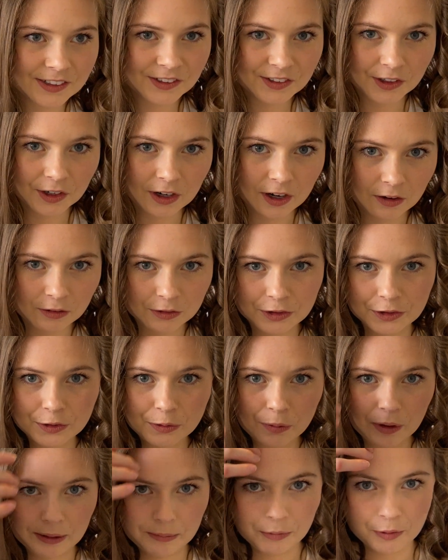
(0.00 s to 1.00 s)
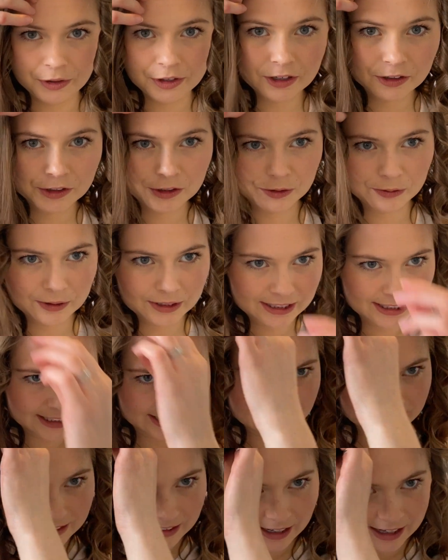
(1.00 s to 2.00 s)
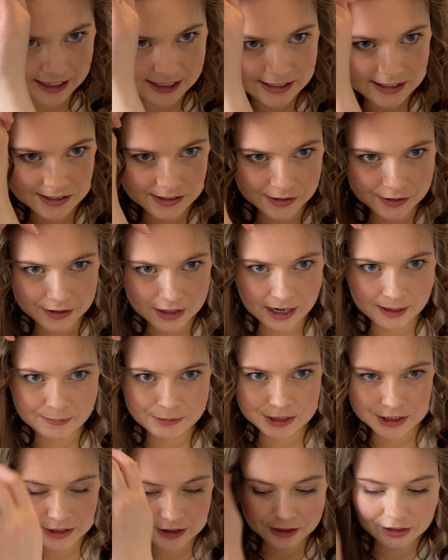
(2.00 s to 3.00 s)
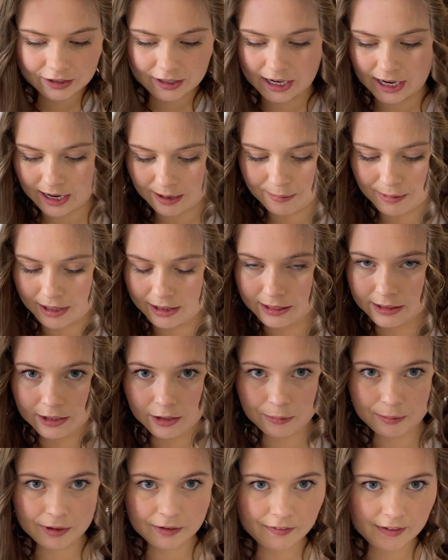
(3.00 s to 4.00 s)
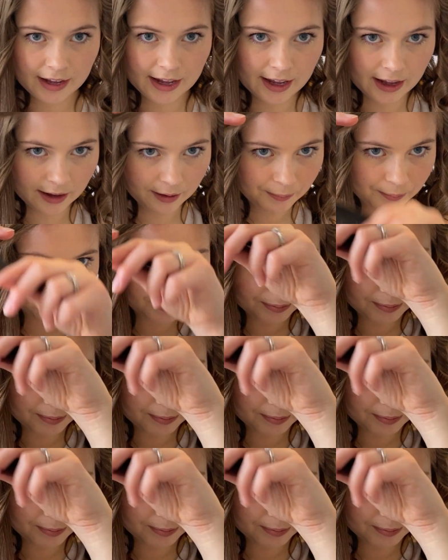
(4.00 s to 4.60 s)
So I'll do one more and I'll do it with this side. So I'm just going to grab a little bit of hair.